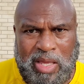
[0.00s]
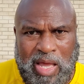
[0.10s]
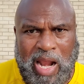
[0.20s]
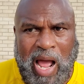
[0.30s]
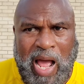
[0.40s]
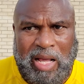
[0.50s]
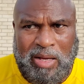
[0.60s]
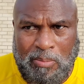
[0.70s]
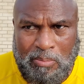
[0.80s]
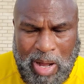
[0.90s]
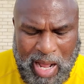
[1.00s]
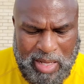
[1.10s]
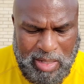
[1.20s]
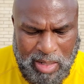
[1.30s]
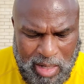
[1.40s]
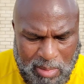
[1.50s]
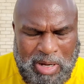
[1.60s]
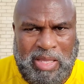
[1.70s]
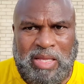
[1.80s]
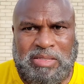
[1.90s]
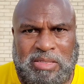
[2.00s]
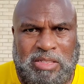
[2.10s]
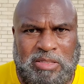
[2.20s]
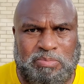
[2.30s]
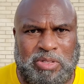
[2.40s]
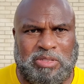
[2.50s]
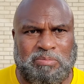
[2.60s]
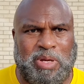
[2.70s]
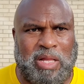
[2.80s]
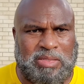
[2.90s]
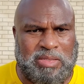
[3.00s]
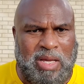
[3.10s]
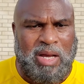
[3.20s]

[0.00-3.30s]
And I come, I come against these principalities.